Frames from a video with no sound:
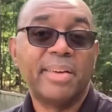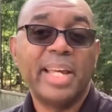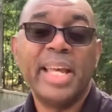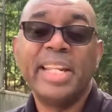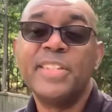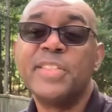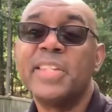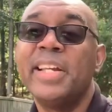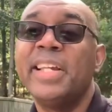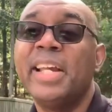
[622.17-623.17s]
and in
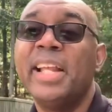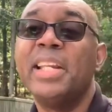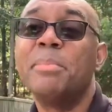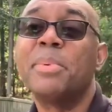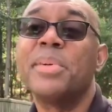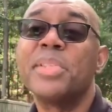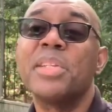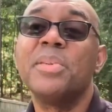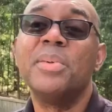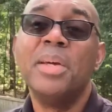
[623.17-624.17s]
study and in
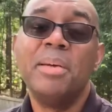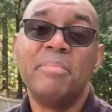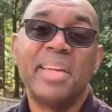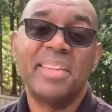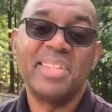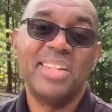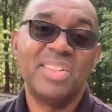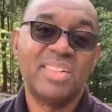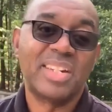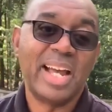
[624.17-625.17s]
personal
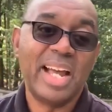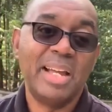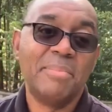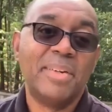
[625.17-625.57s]
meditation time,